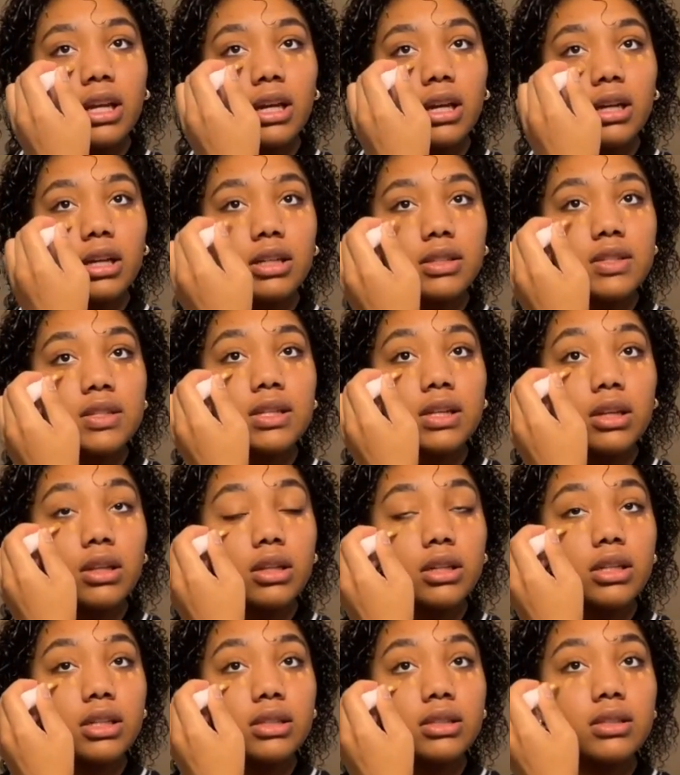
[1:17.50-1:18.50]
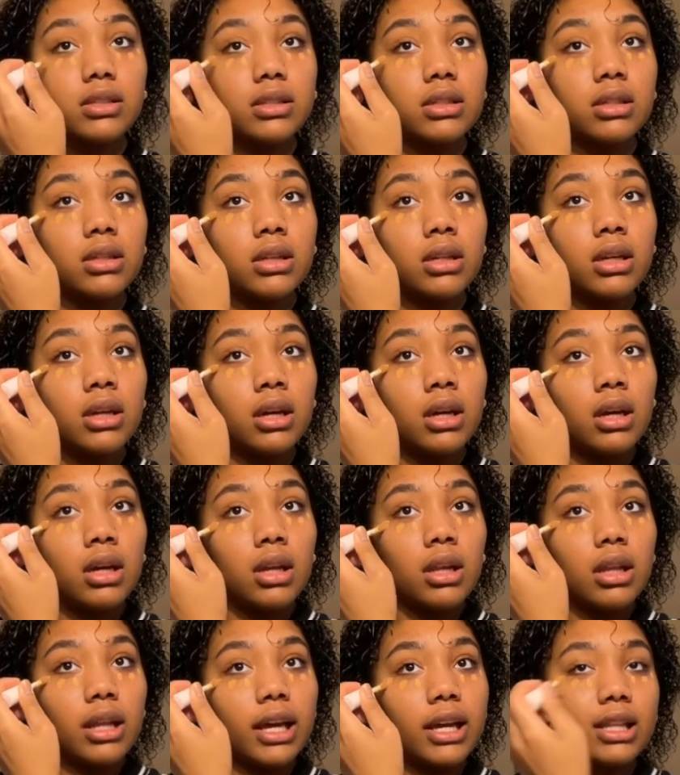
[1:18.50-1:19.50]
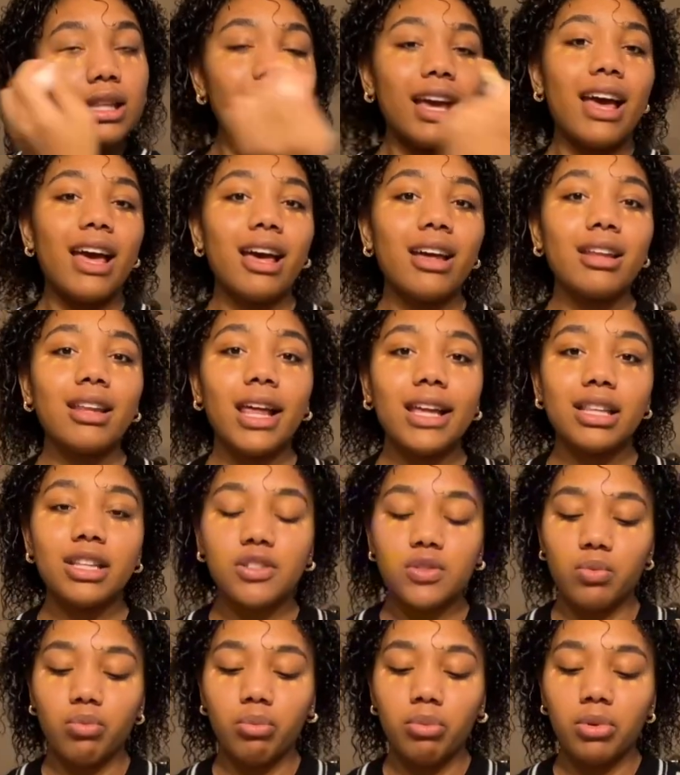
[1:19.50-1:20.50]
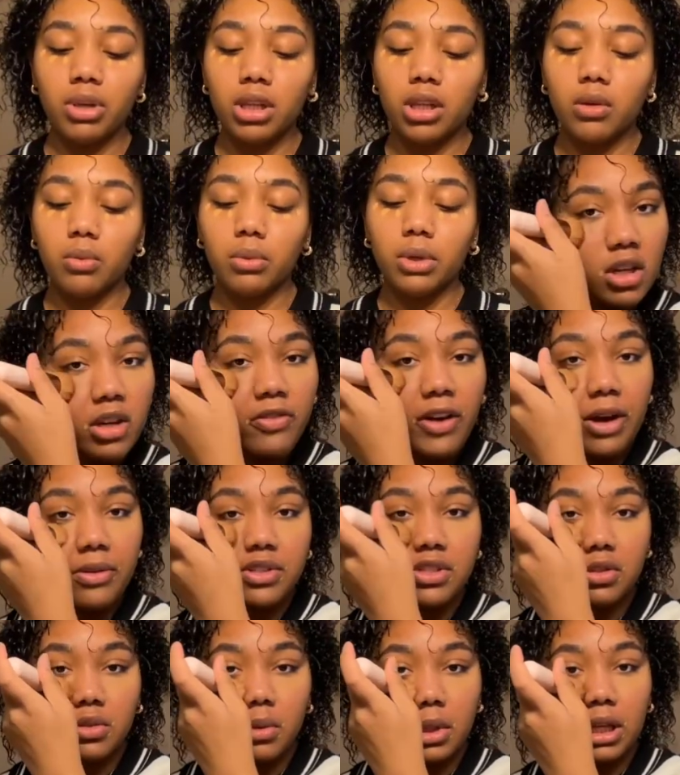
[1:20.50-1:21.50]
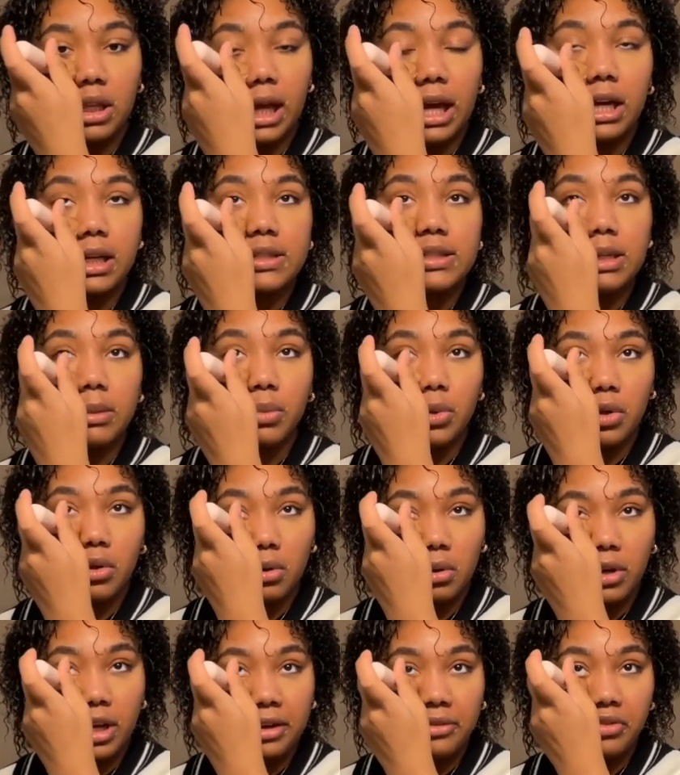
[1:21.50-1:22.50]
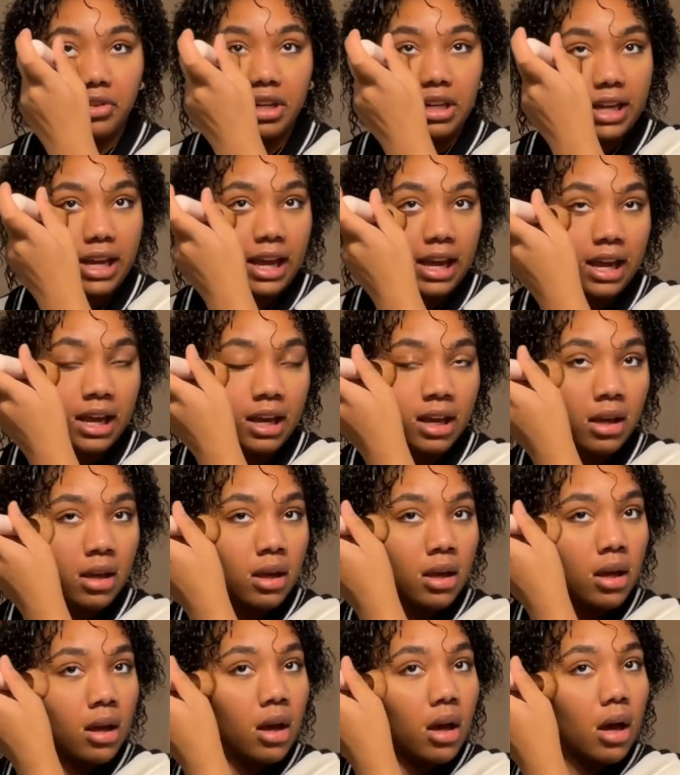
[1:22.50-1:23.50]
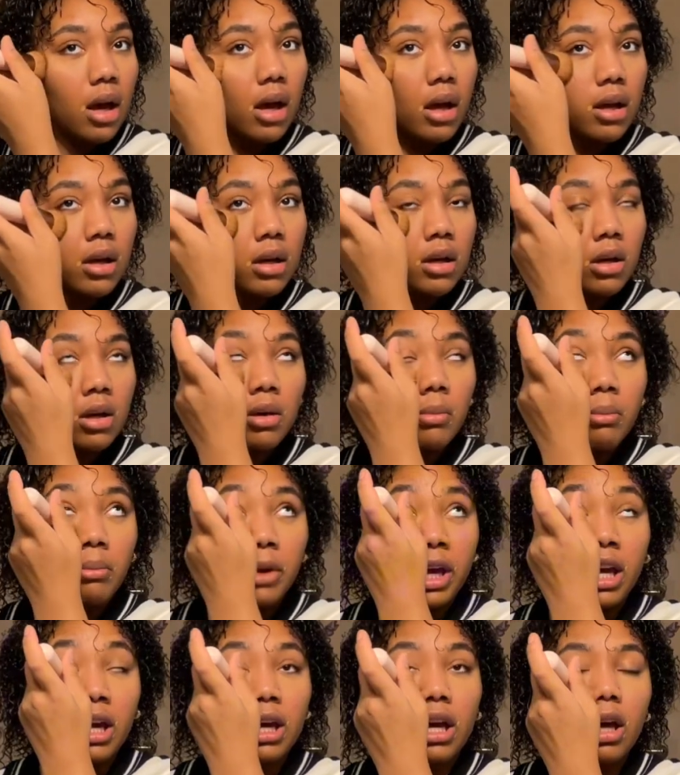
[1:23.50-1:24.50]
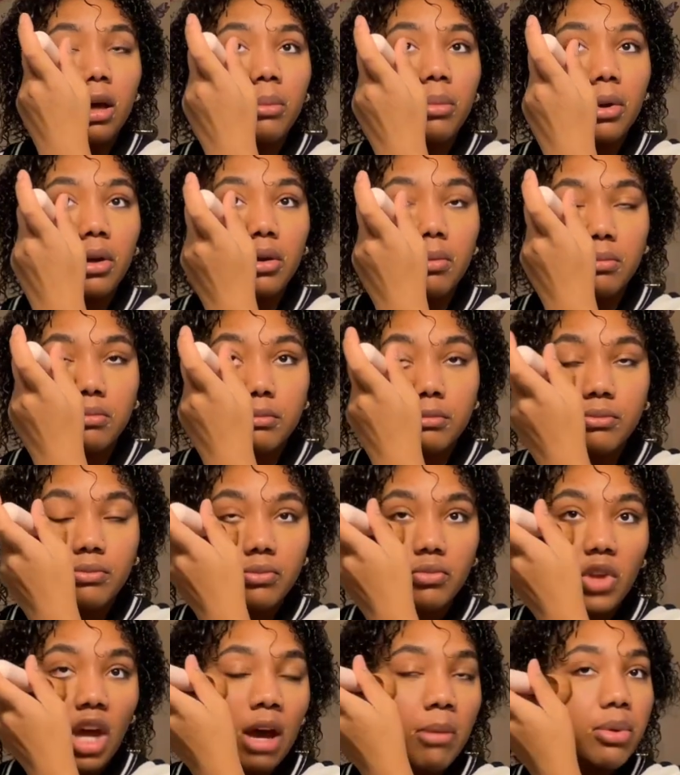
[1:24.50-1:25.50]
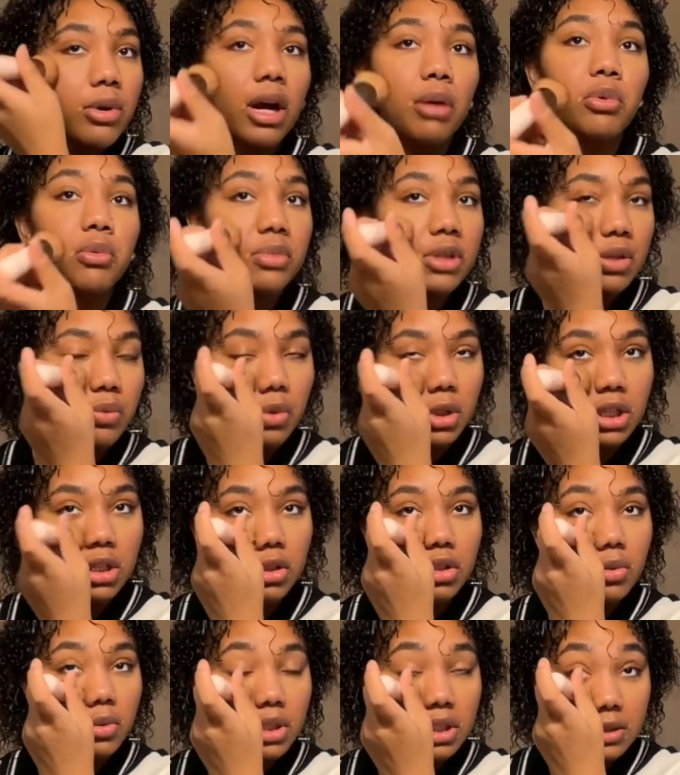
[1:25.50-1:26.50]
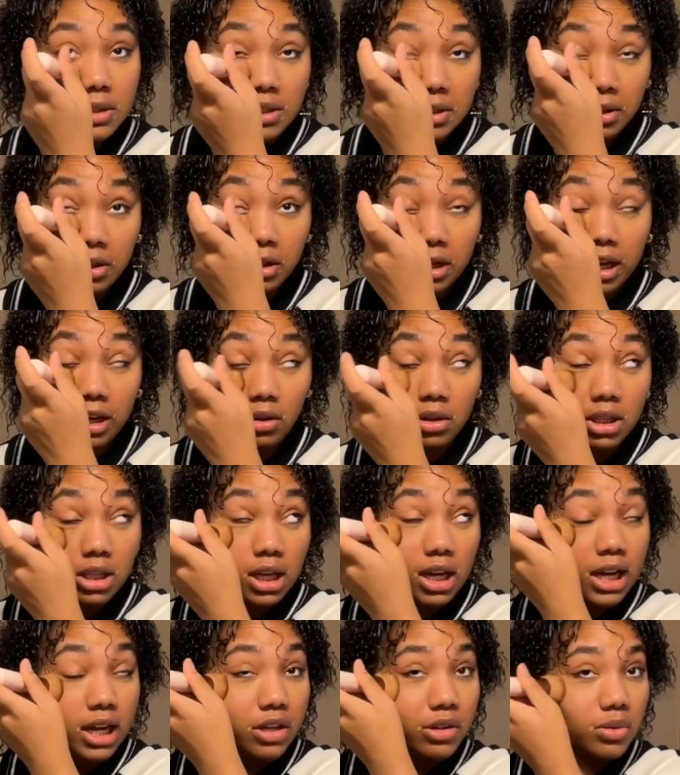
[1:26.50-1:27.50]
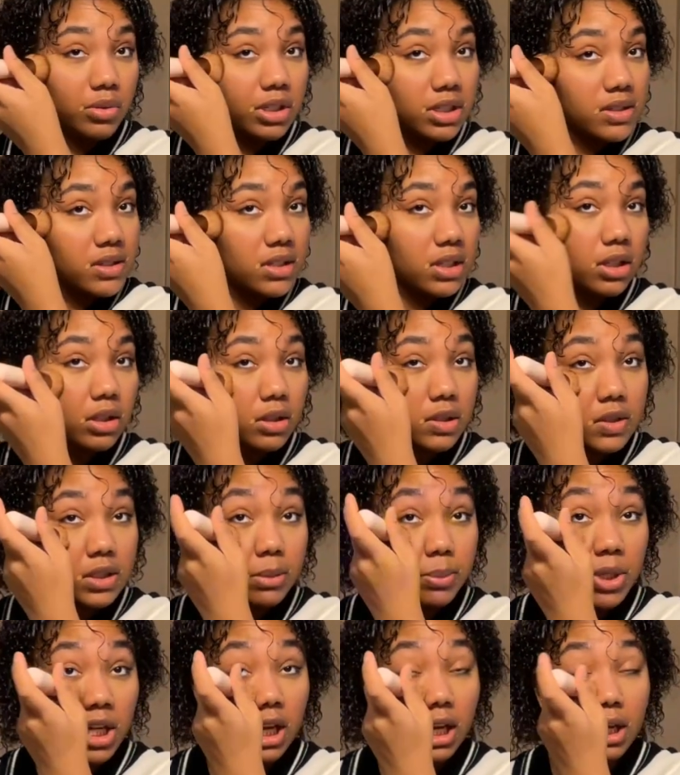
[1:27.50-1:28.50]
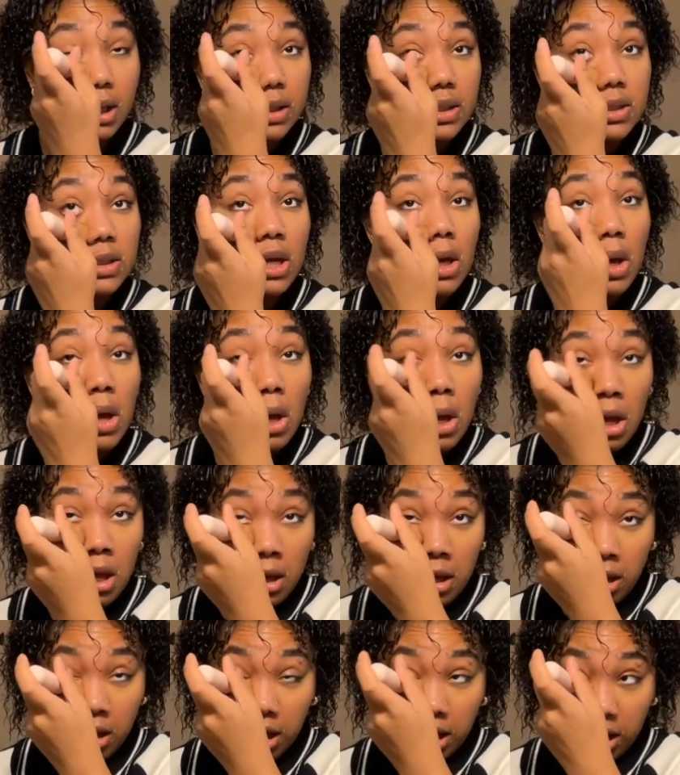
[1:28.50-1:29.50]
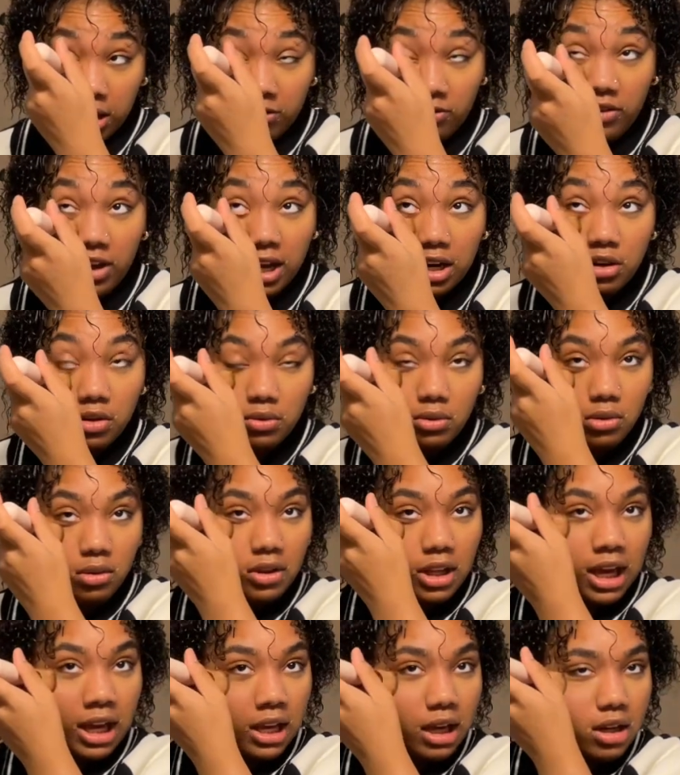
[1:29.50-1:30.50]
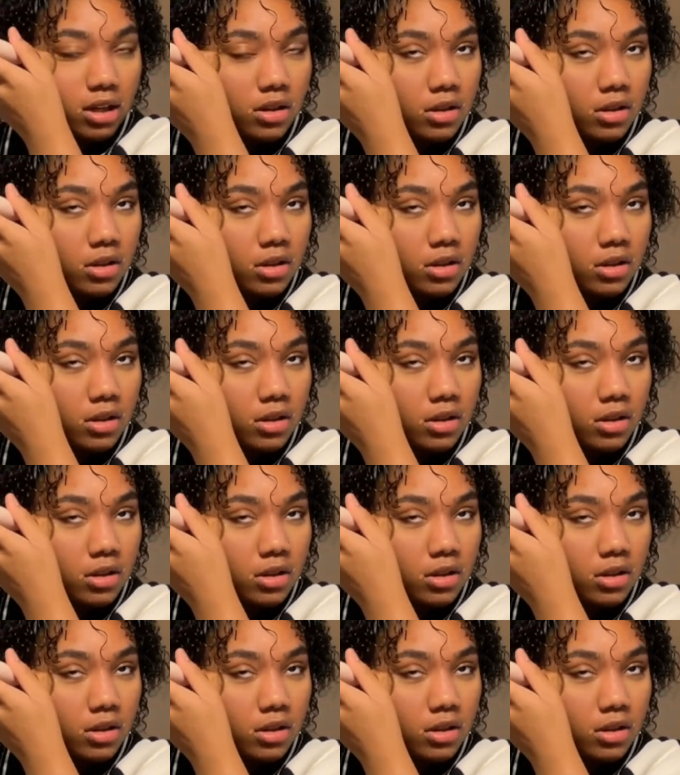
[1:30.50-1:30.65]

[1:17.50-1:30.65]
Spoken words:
in the shade Tan Latte. If I was doing like a typical everyday makeup, I probably wouldn't do concealer. I don't think I do concealer some days. And if I do, like,